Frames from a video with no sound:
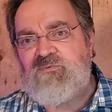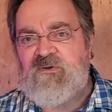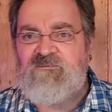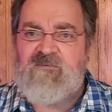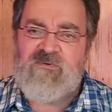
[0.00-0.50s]

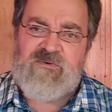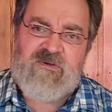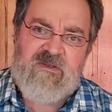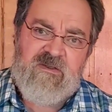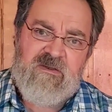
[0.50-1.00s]

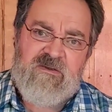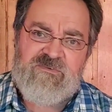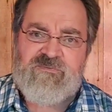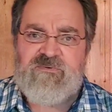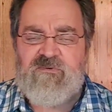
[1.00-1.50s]
2,500
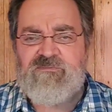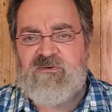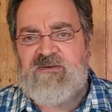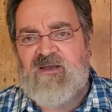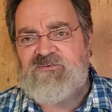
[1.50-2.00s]
years,
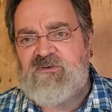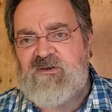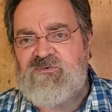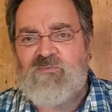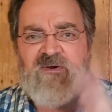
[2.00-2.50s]
3,000
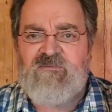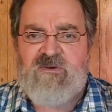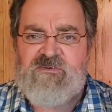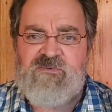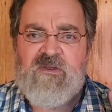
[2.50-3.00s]
years,
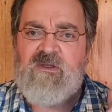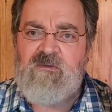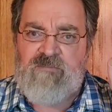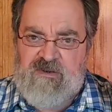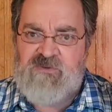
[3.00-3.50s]
whatever it is.
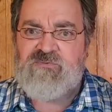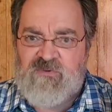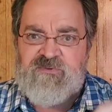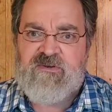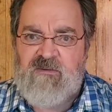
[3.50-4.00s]
But
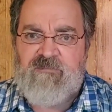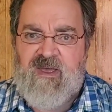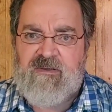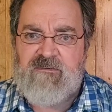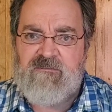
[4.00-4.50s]
Israel did come
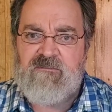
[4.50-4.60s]
back.